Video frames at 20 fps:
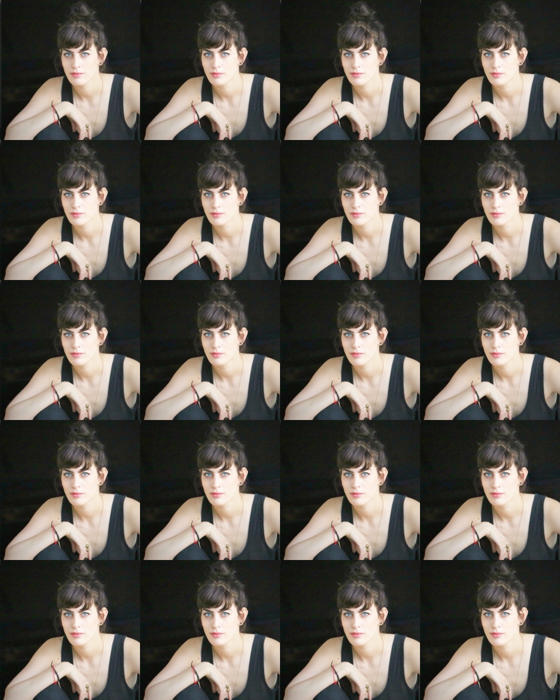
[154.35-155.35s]
I think
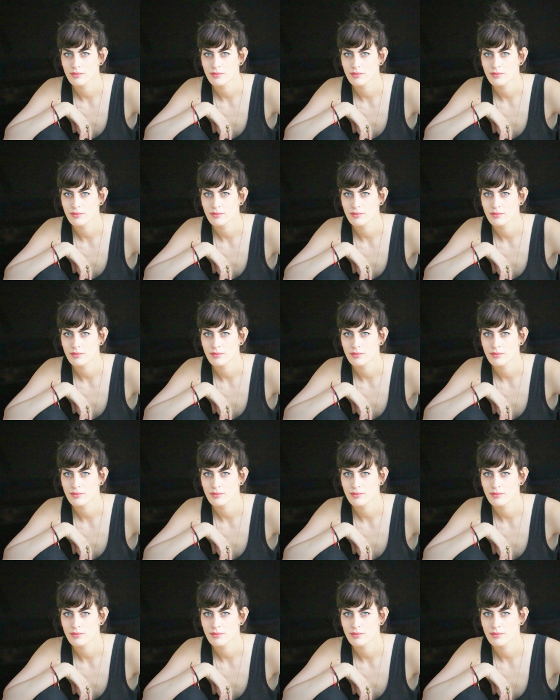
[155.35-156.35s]
footsteps does give you a sense of
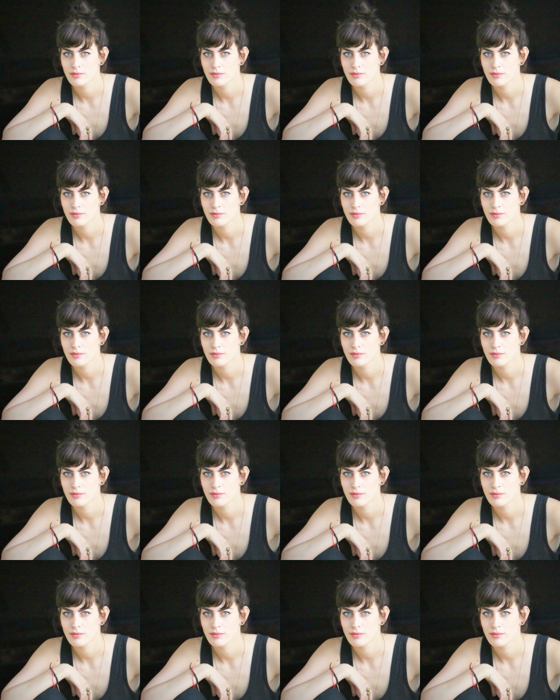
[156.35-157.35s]
self and
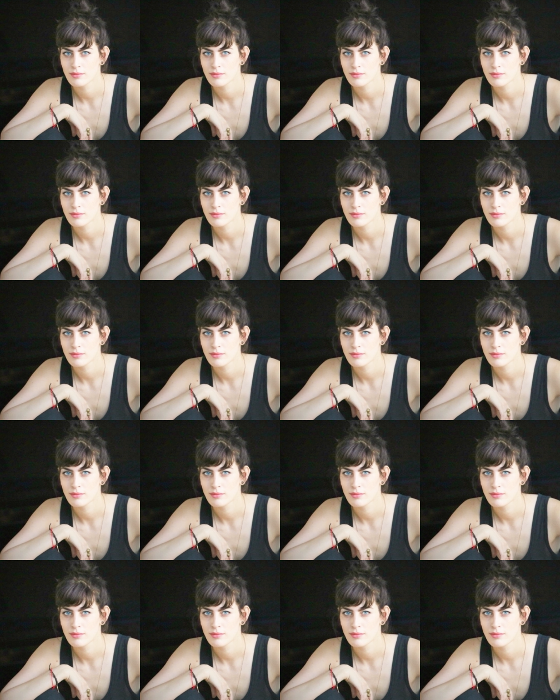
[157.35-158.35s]
identity that you
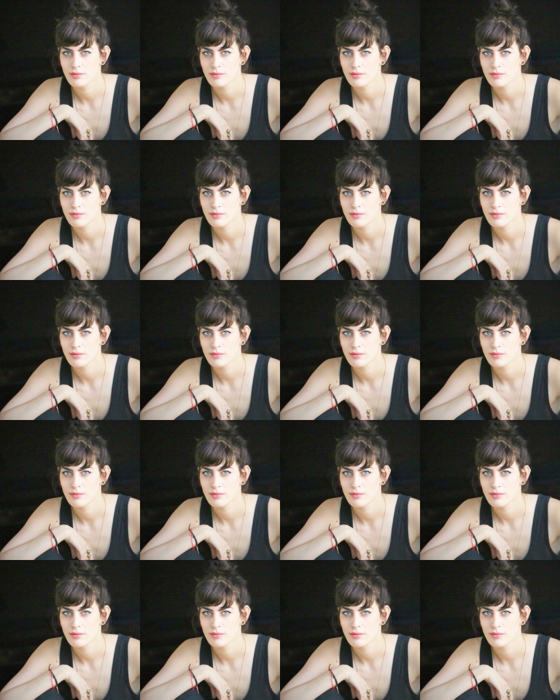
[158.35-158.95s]
can be proud of